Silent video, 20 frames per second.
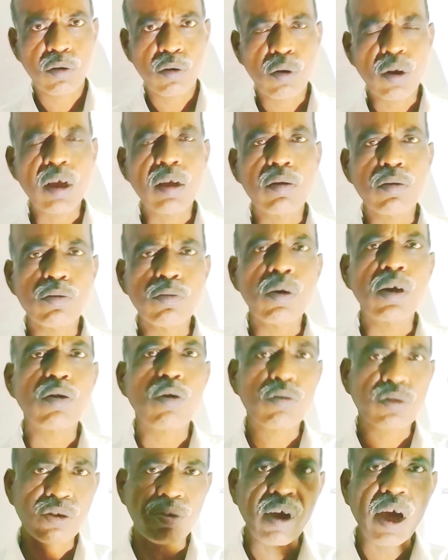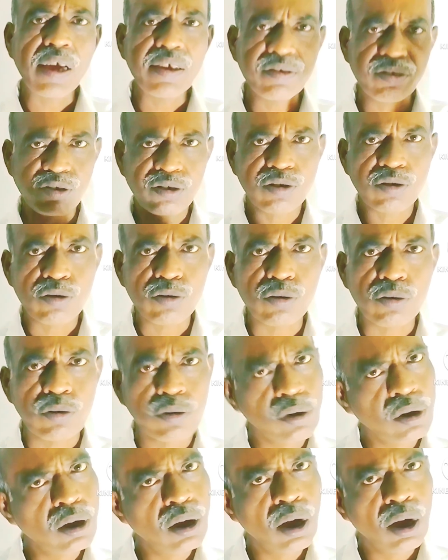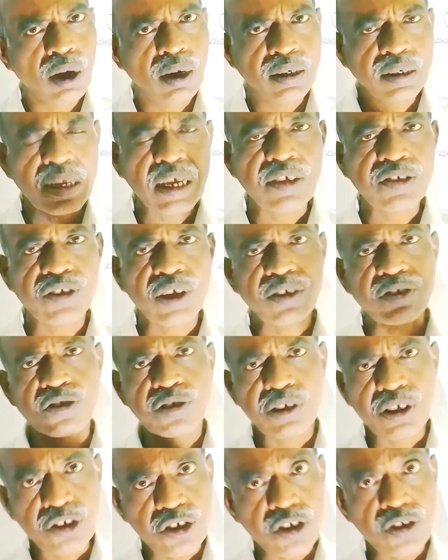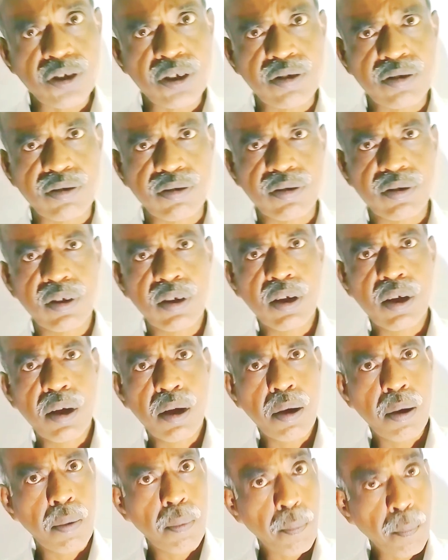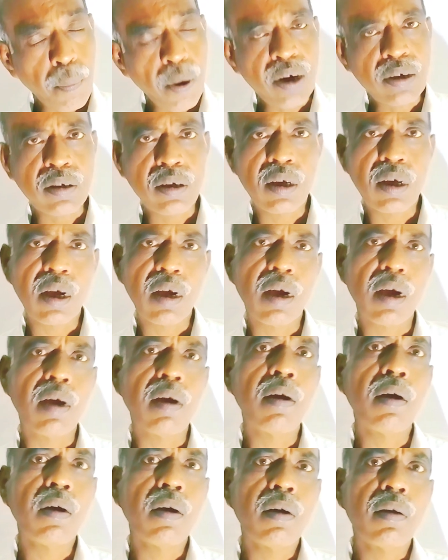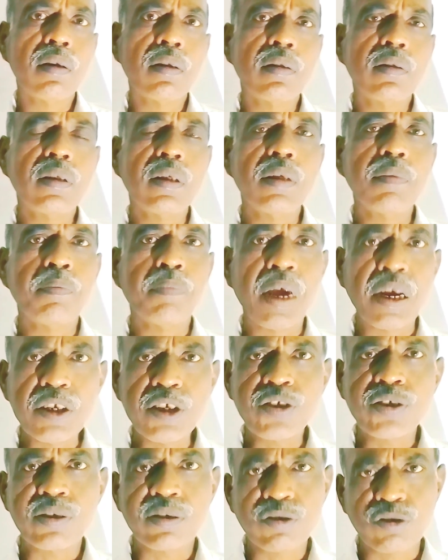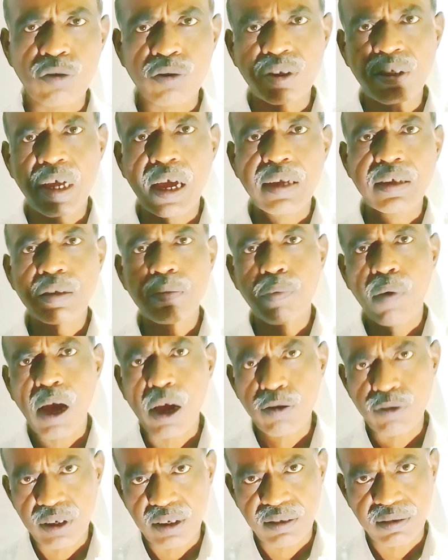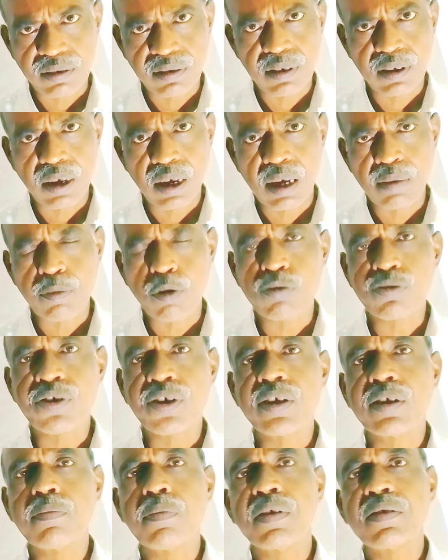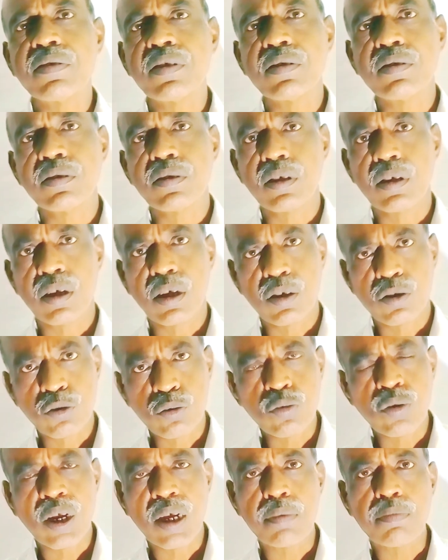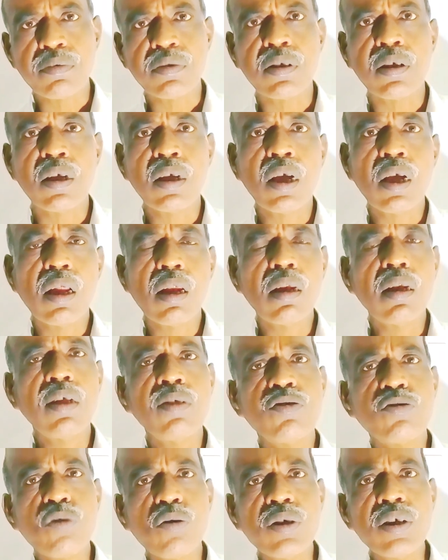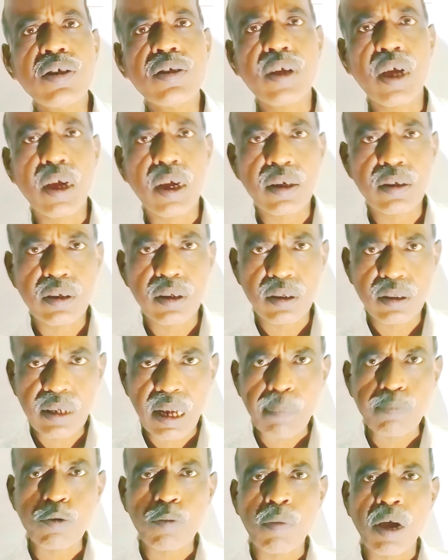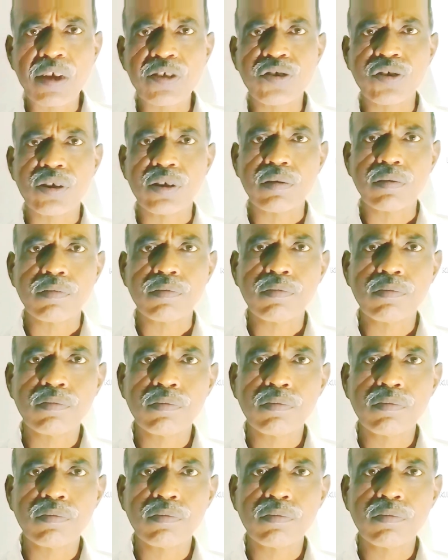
okay, who are authorized to take such decisions. But the medicines or the antibiotics, I have already mentioned two names, Linezolid and Daptomycin,